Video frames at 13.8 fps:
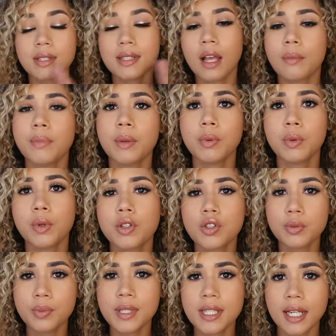Some people with
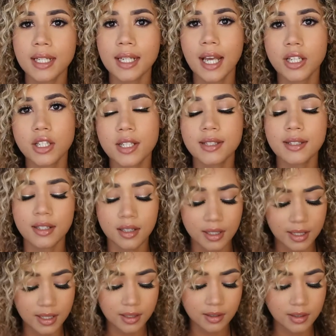super straight lashes, a
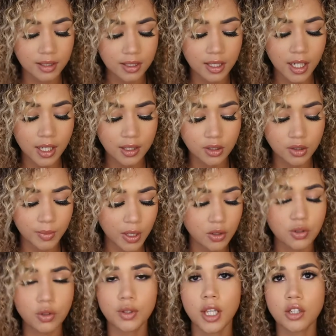little trick to make
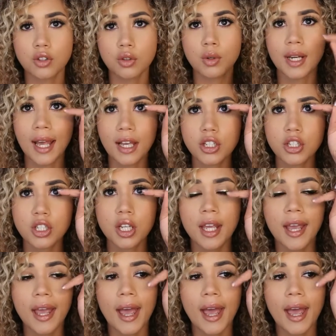sure that your lash